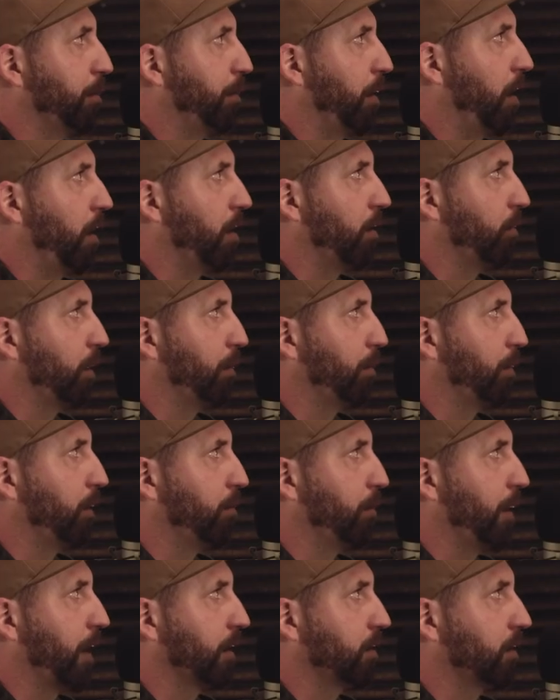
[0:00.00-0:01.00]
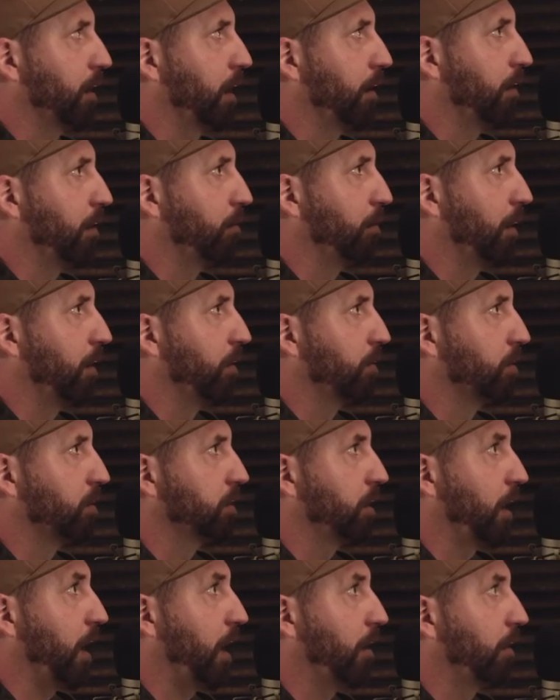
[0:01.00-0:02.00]
apart and re-put back together in my own
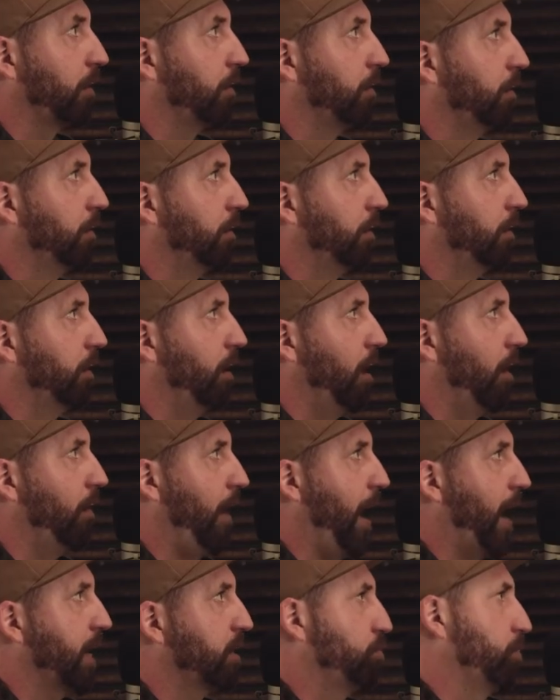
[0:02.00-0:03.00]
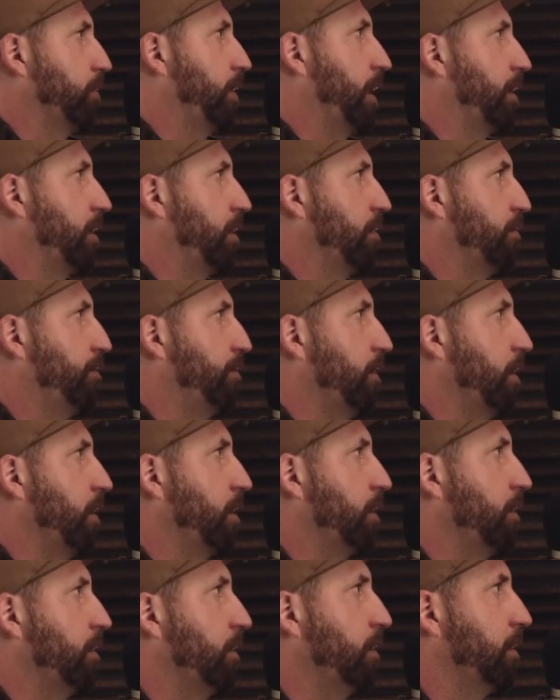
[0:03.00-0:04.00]
style? And that's where like the
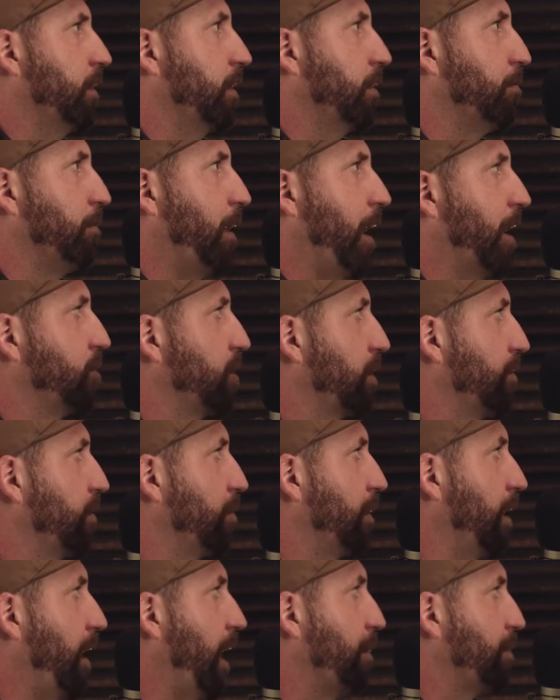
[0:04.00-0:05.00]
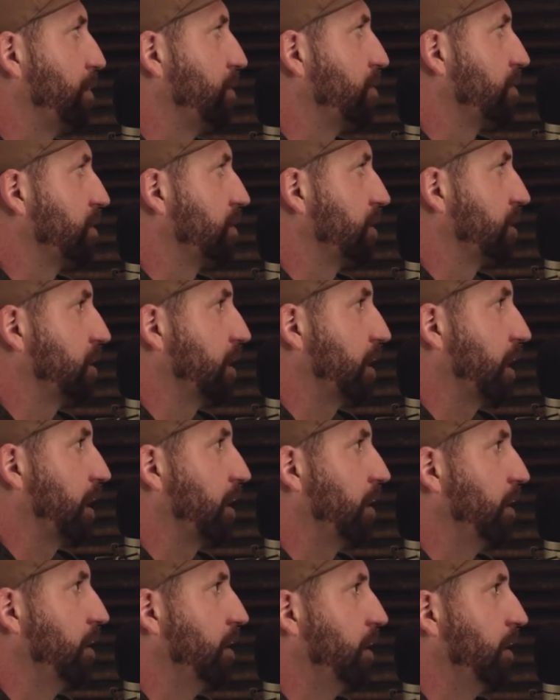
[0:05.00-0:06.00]
fun and the magic for me happens because it's
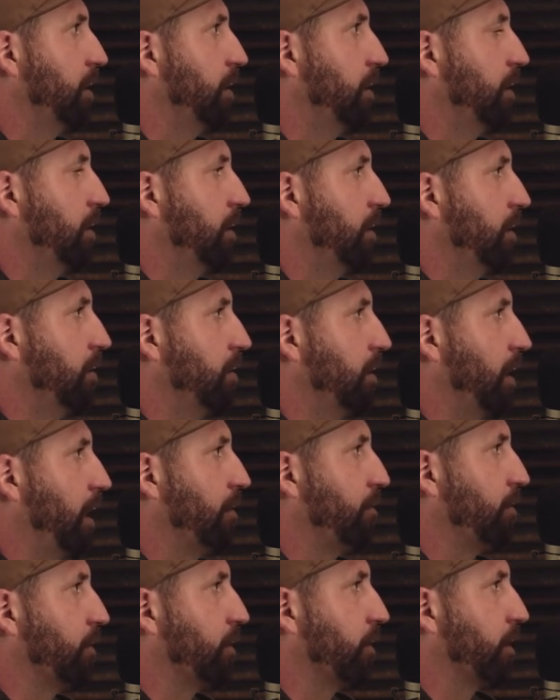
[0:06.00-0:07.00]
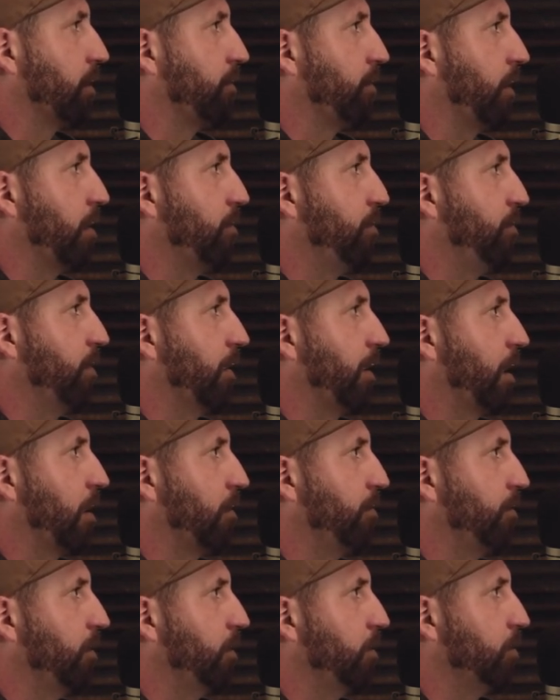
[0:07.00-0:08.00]
like I've learned if I figure out a
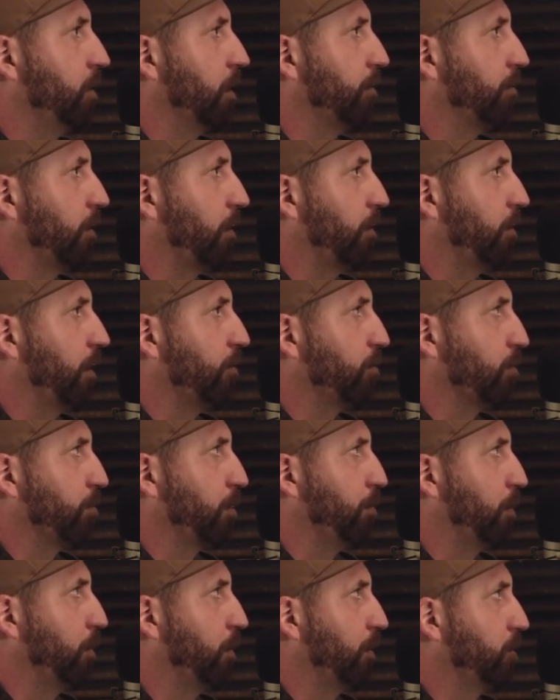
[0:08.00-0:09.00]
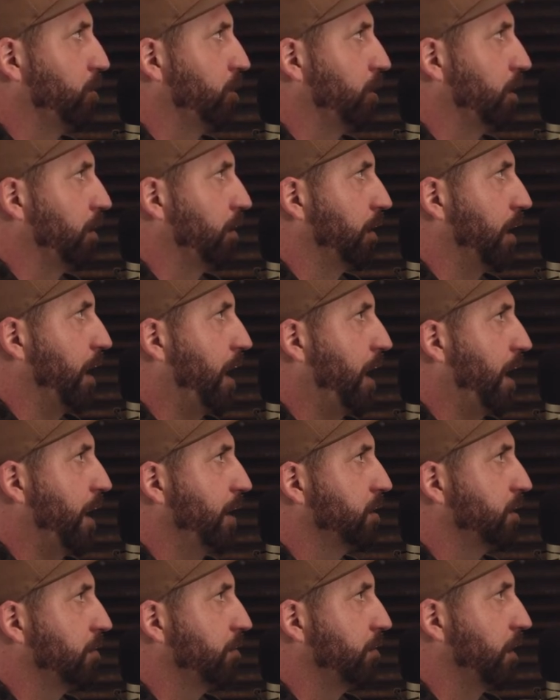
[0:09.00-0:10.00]
few different things with proportion and the
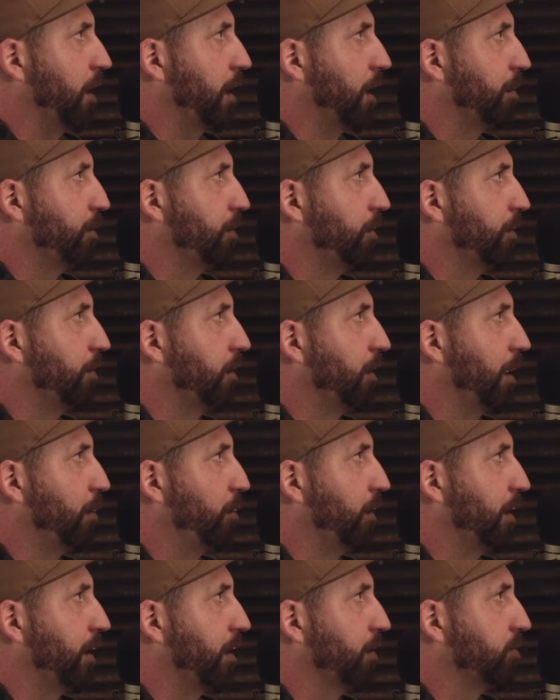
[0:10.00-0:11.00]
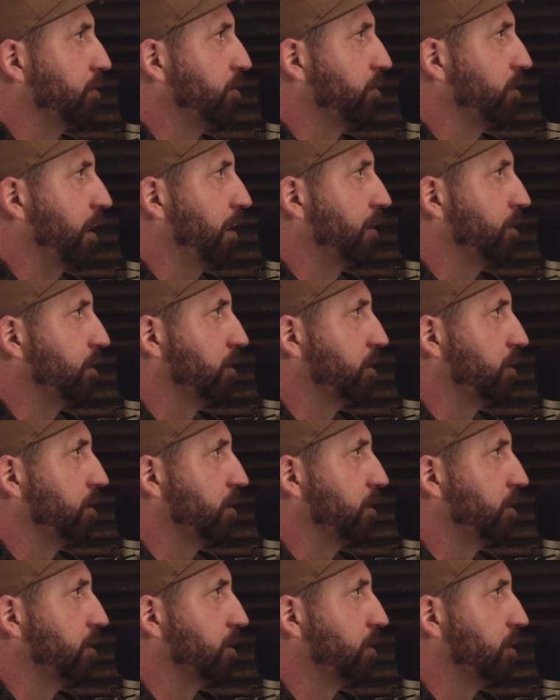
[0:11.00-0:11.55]
eyes of the animal, then everything else is kind of